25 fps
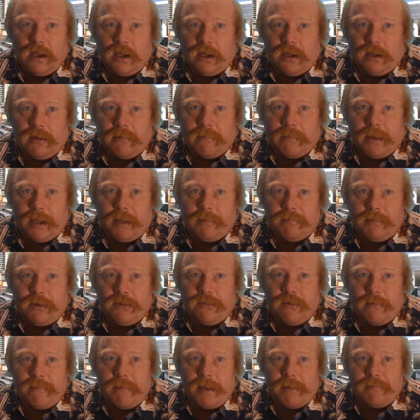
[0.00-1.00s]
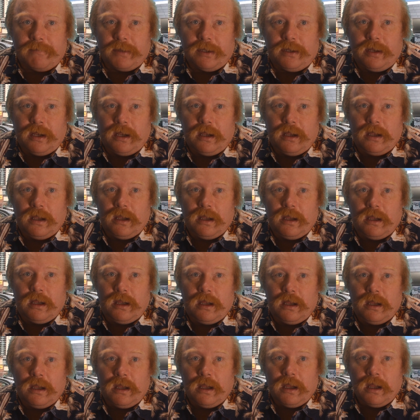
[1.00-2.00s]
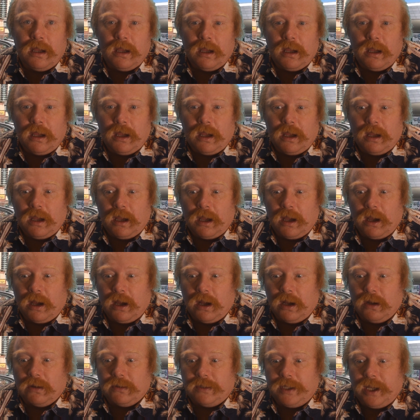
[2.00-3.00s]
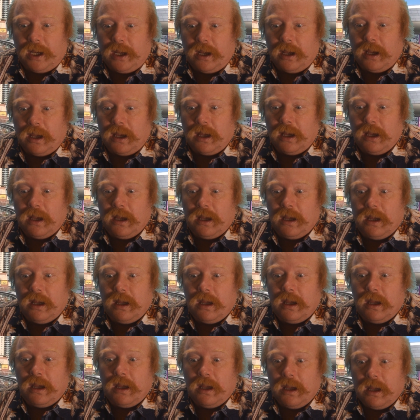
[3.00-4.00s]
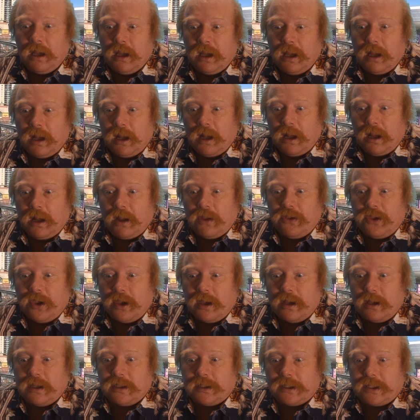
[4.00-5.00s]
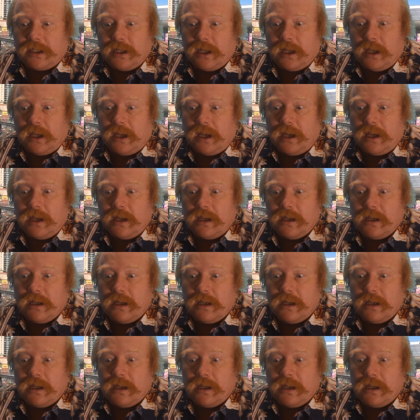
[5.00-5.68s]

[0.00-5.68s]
You made me remembered. Oh dear. Thursday.